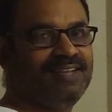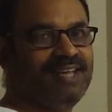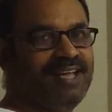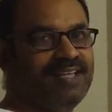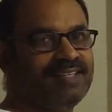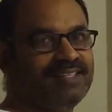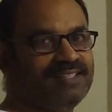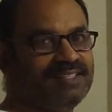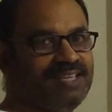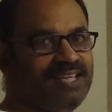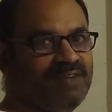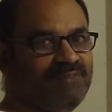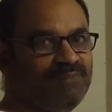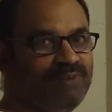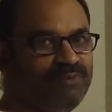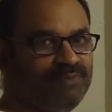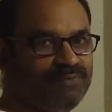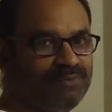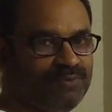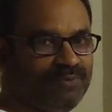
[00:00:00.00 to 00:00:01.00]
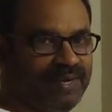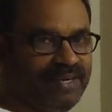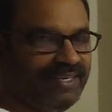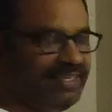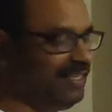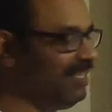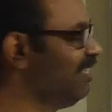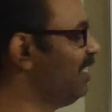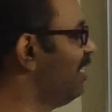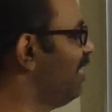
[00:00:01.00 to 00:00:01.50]
HCF of
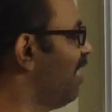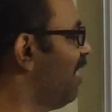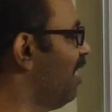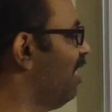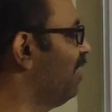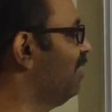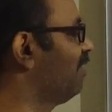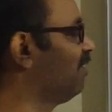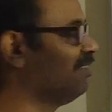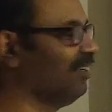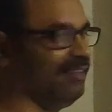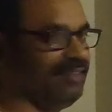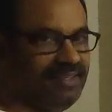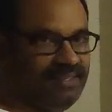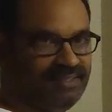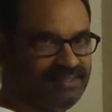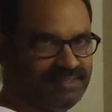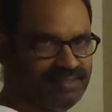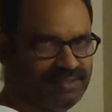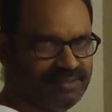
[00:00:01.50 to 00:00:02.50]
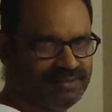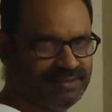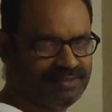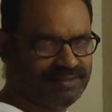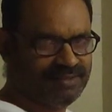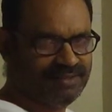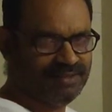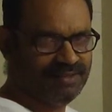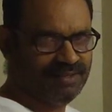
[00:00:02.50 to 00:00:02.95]
20 and 36.